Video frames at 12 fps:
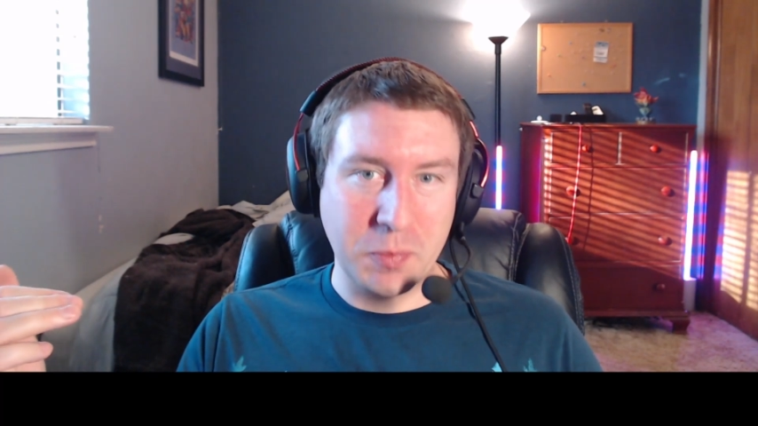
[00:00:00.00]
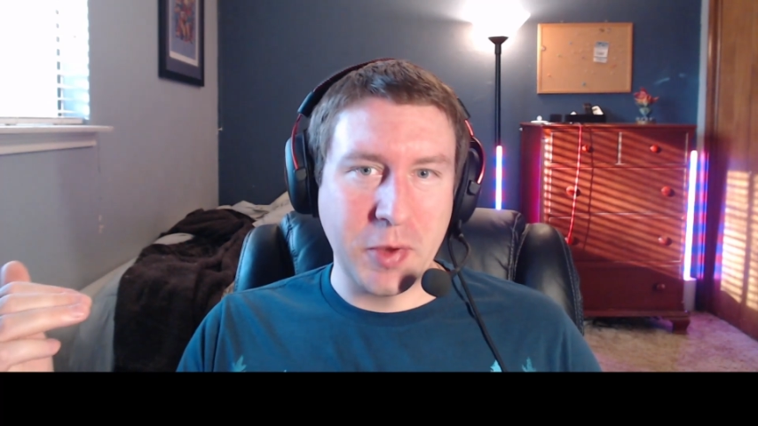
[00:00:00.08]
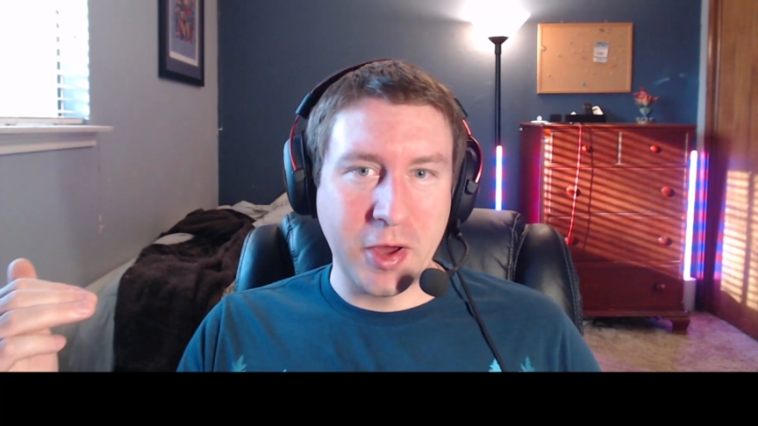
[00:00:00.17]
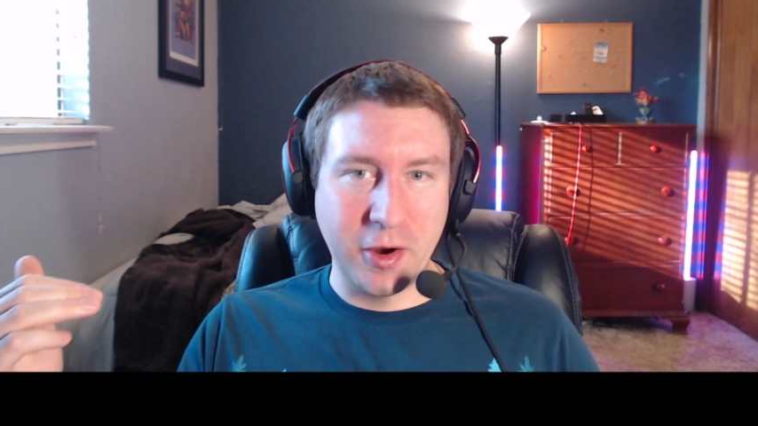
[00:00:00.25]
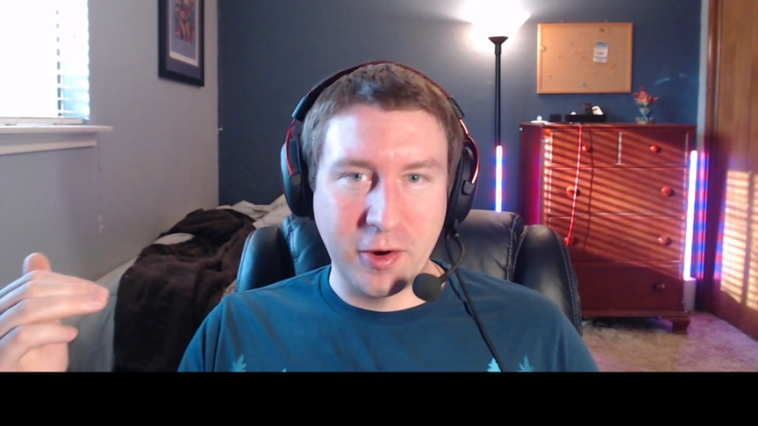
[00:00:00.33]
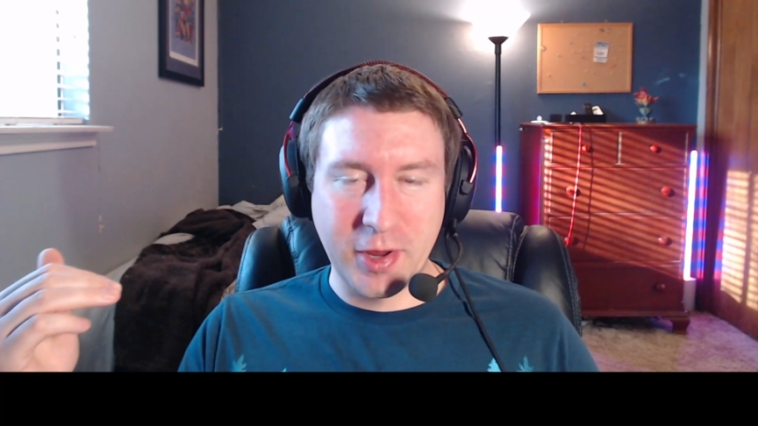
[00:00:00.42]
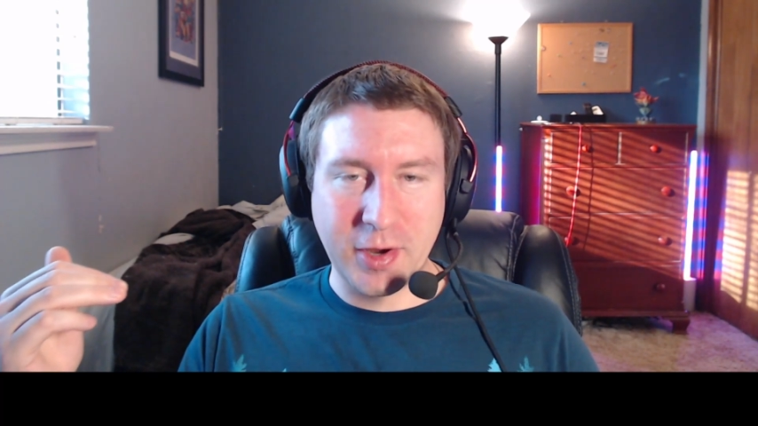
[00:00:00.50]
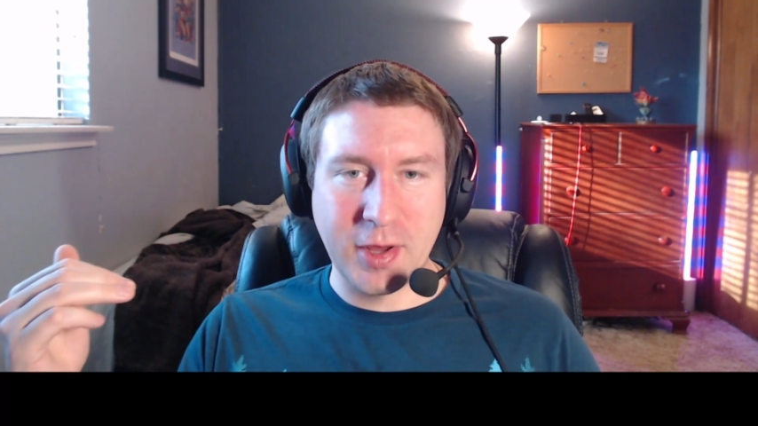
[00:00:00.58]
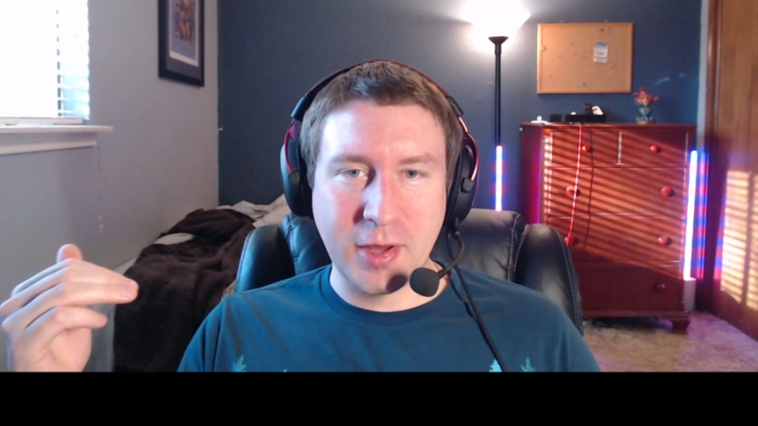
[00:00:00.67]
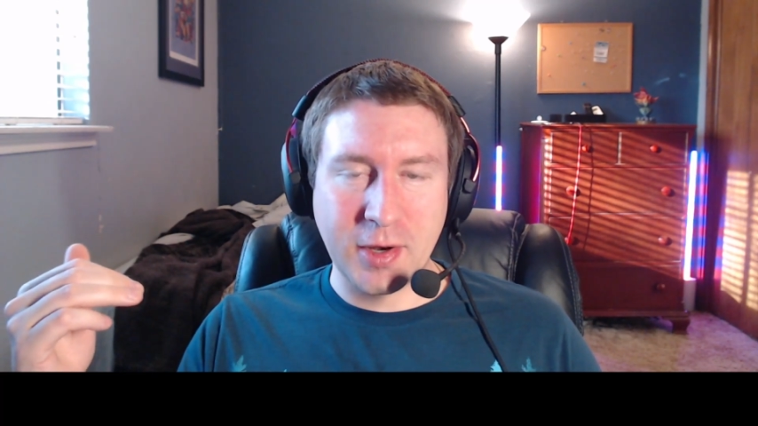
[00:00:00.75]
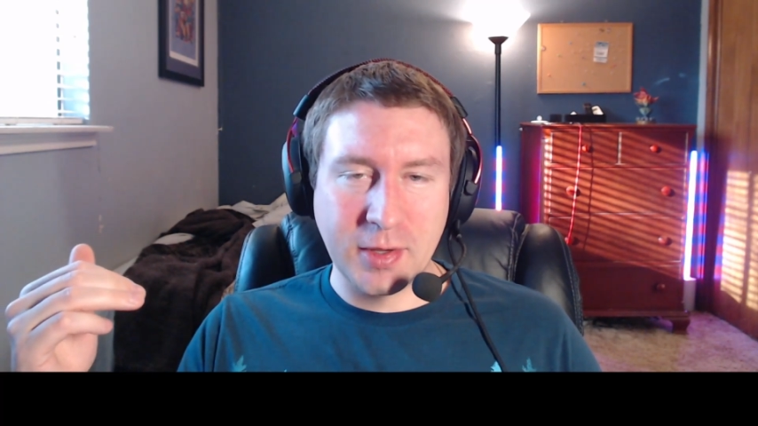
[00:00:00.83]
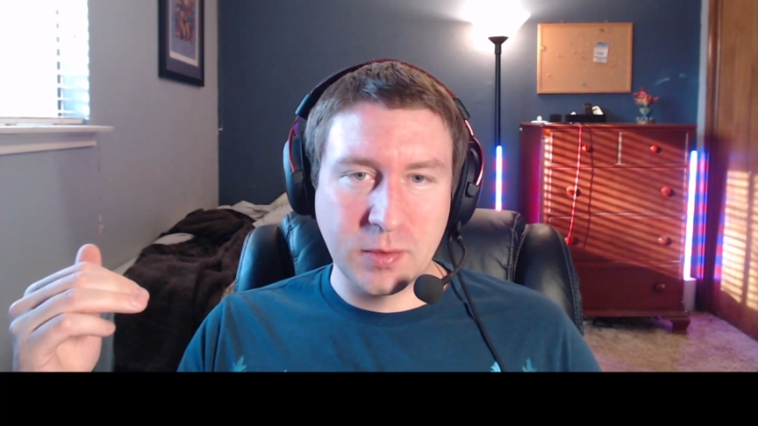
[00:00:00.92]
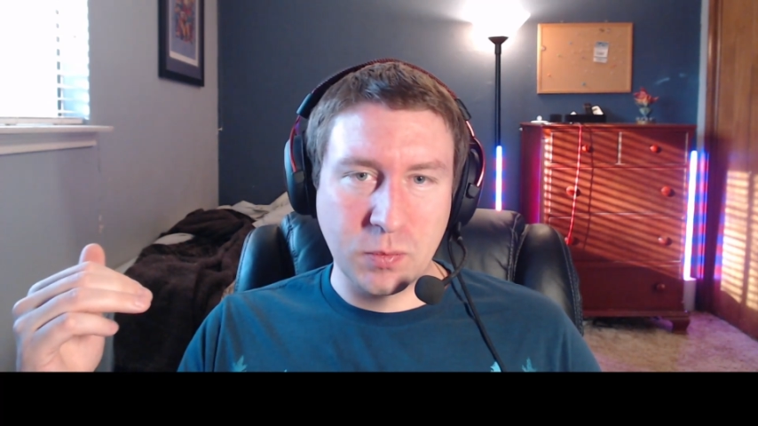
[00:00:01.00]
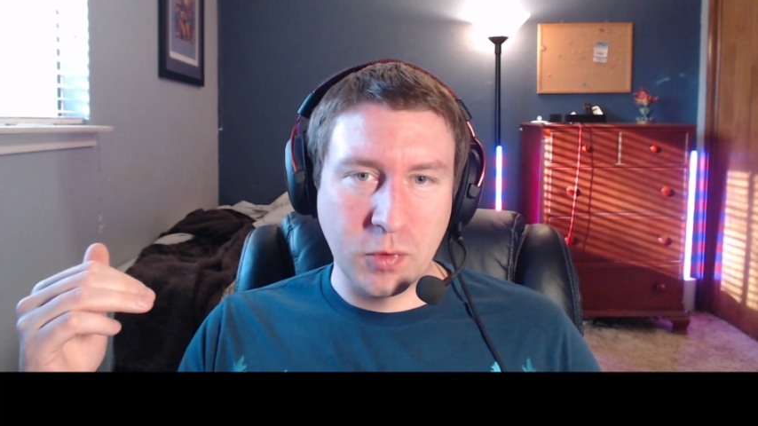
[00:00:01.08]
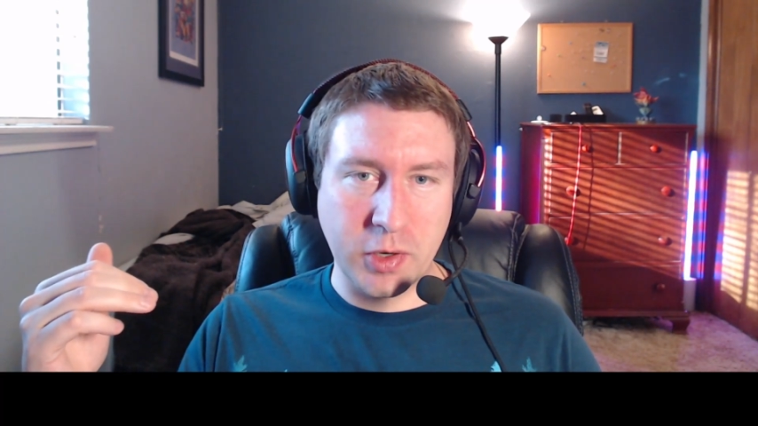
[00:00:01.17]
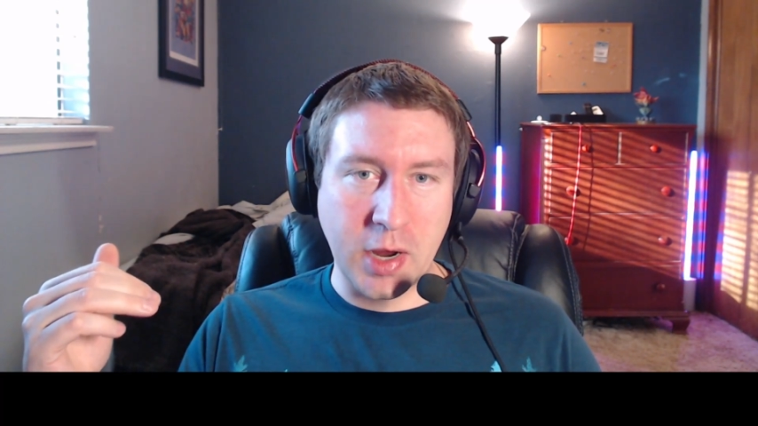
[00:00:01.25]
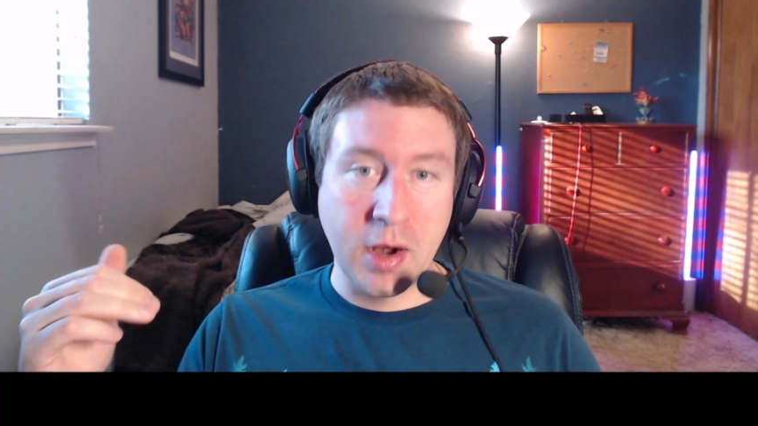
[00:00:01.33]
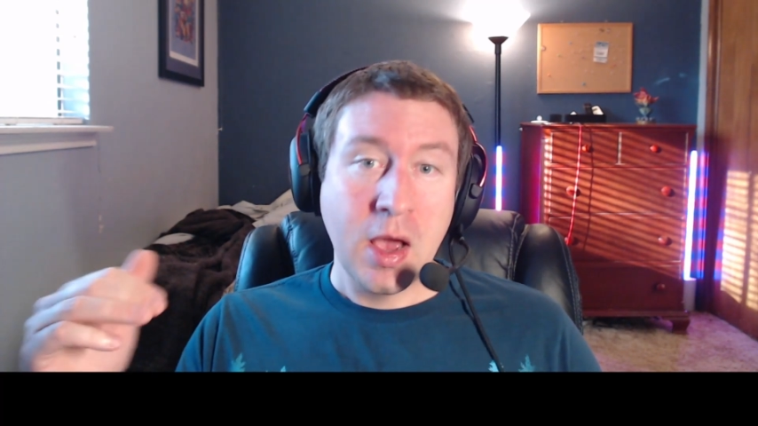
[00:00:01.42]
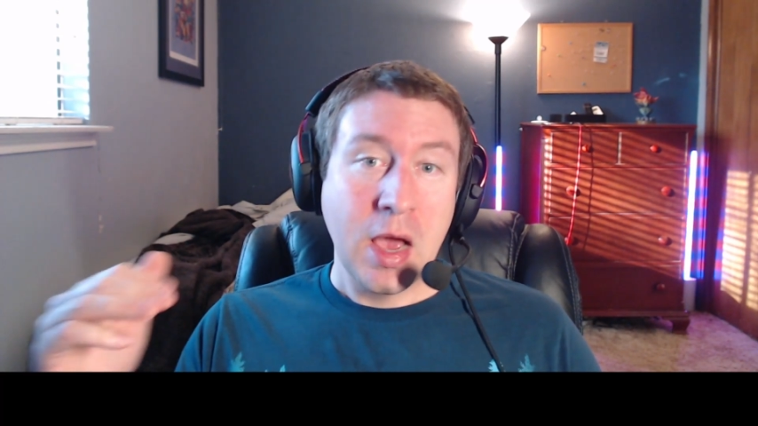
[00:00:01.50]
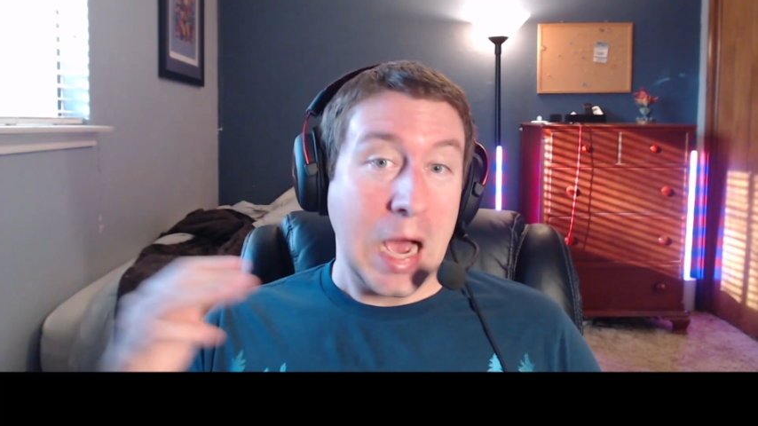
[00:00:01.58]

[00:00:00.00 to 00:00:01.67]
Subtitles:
better and whatnot.